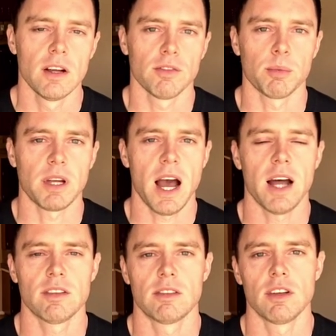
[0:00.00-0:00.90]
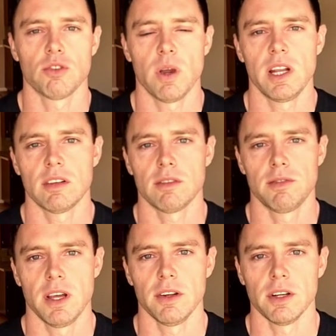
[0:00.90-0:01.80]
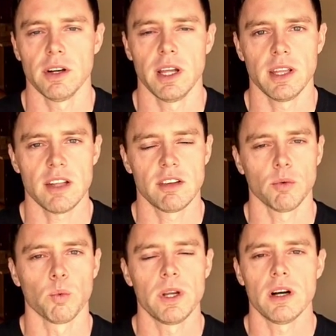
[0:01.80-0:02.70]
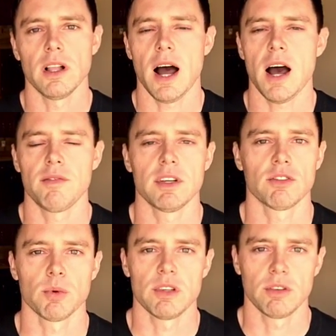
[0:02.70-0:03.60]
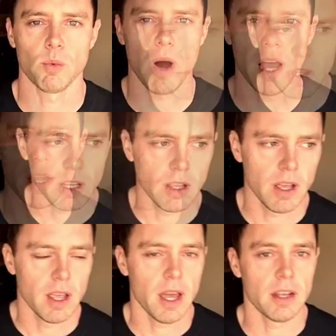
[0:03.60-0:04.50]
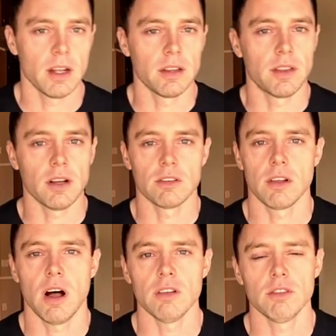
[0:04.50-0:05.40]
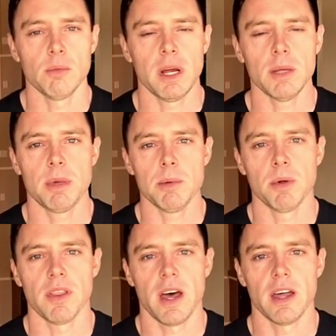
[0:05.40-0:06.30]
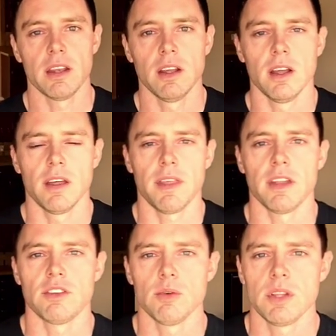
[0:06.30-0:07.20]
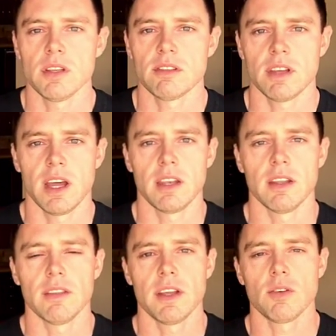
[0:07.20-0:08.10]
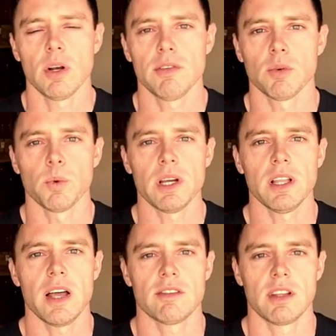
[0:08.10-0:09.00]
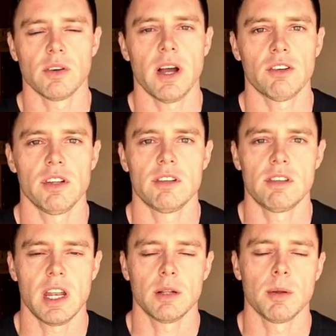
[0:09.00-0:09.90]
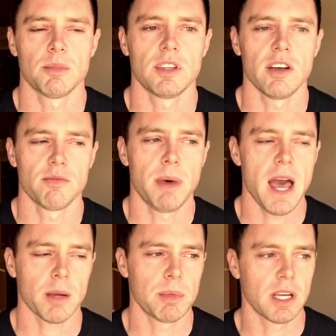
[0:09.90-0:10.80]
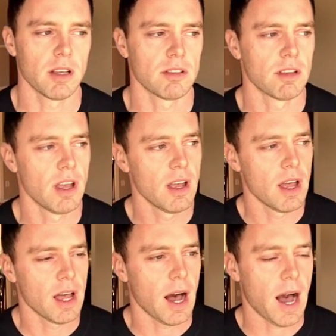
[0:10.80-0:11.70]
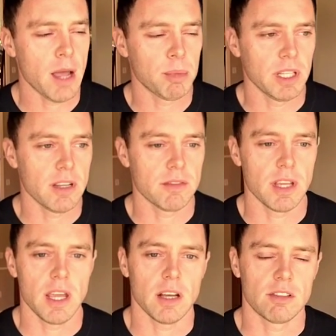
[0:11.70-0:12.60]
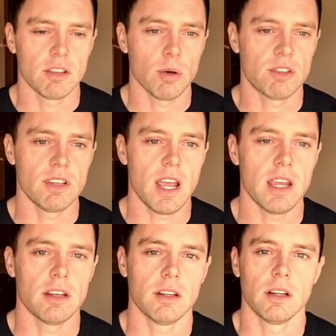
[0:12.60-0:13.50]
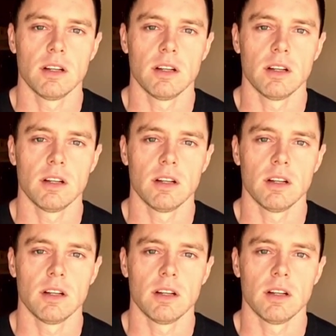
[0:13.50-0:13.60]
from constant training to failure, and that's a real obvious reason why. And there's also many people that do this, and they don't even realize that they're actually setting themselves back, because I believe they associate